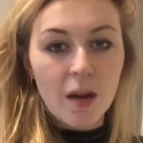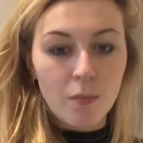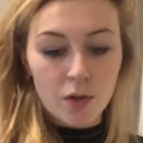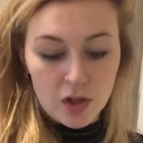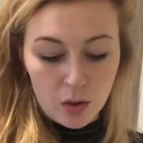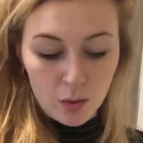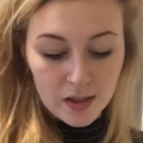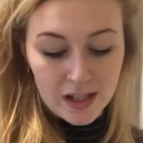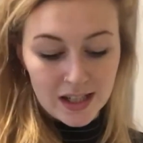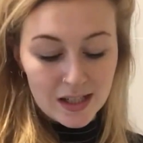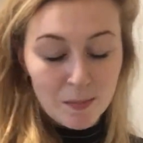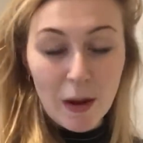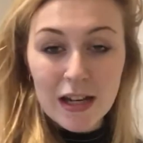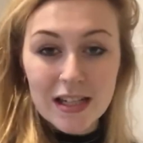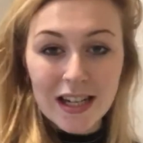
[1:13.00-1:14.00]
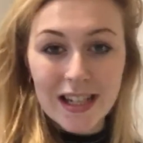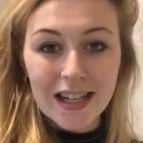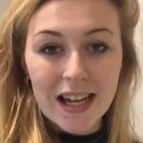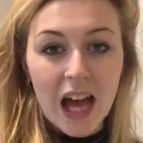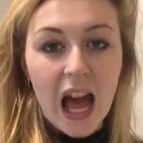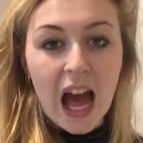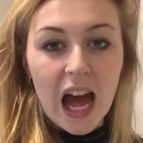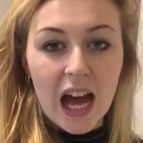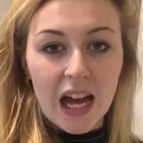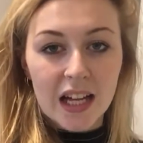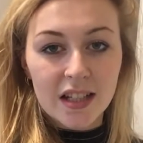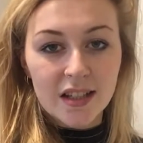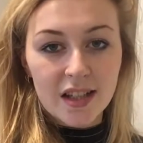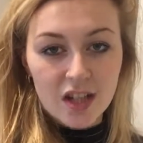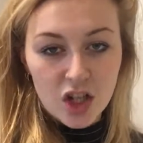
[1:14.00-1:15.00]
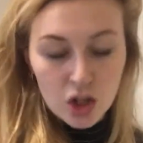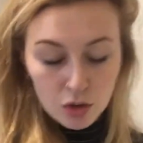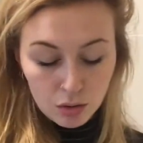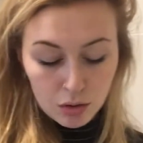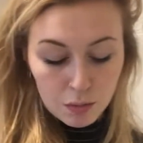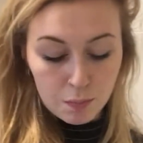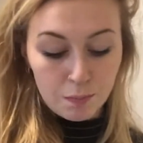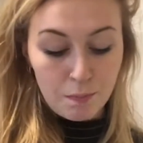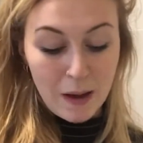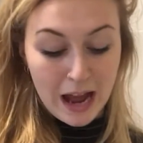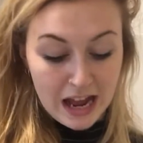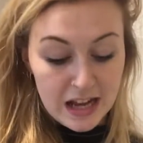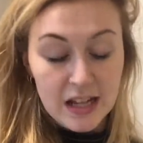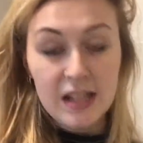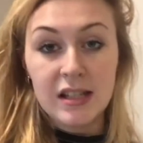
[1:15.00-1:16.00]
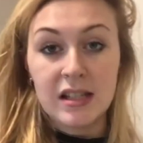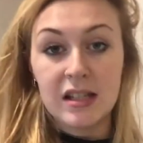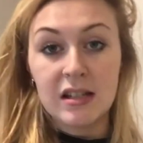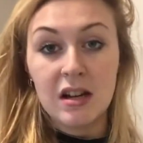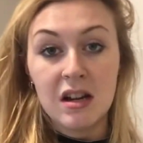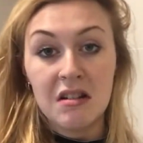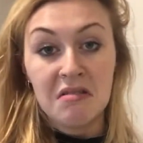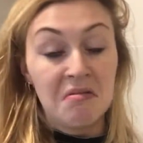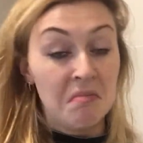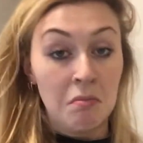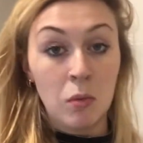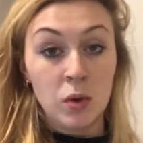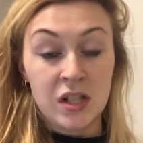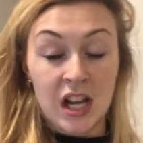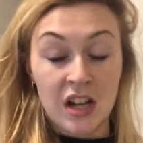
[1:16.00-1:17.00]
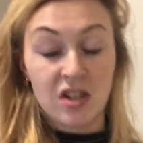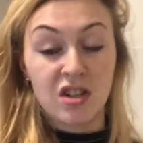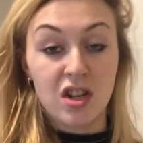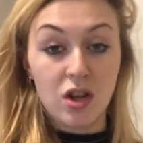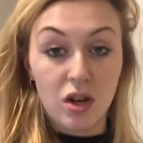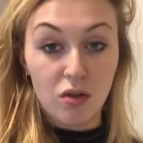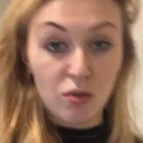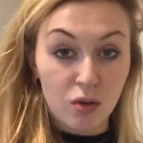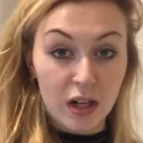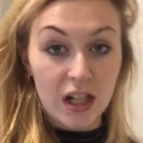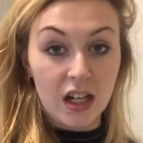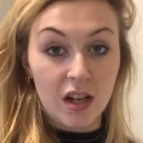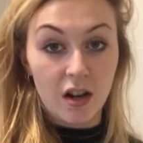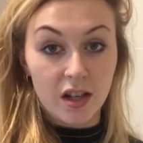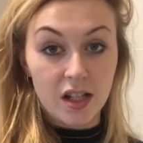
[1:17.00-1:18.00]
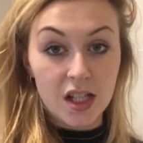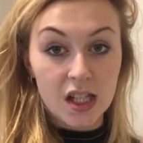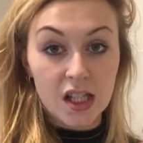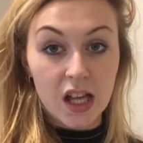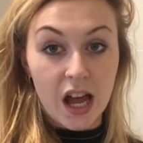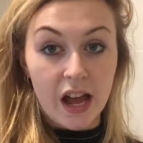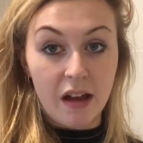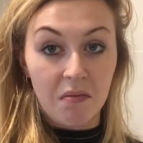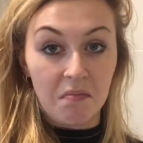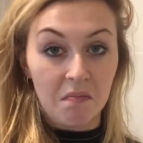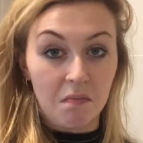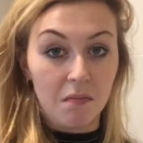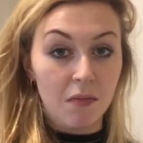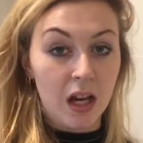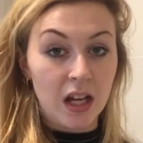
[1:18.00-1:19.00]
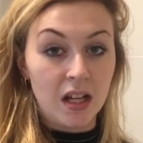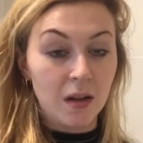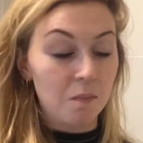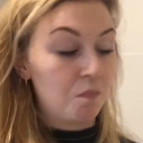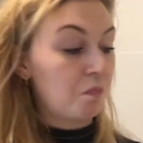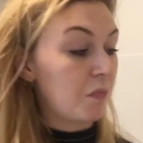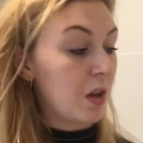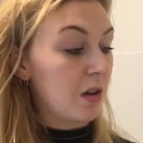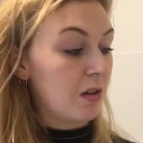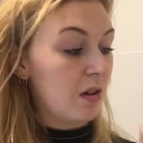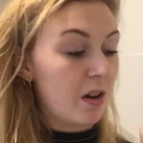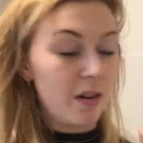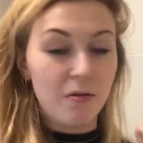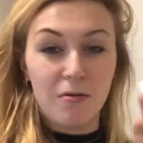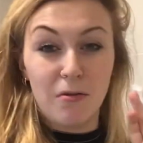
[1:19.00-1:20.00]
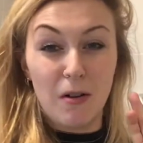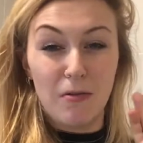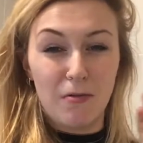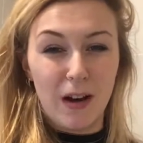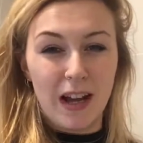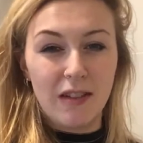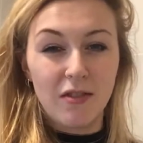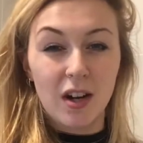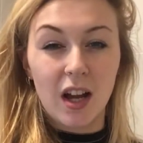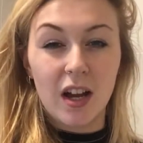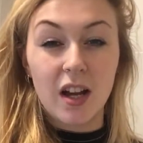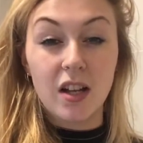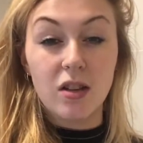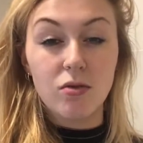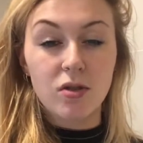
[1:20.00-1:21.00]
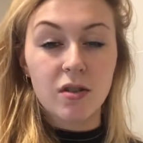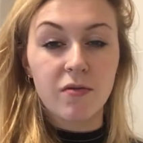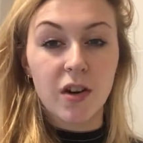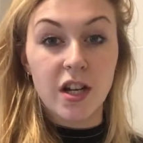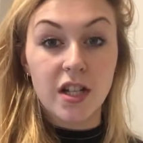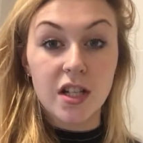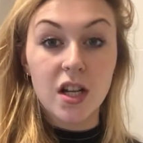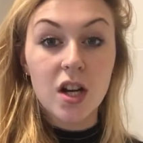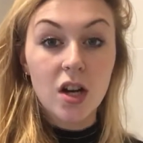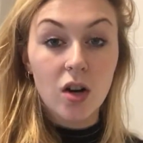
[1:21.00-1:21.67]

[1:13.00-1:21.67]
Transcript: which I wasn't expecting. And the toothpaste was actually really nice, like kind of flavour. Like I usually find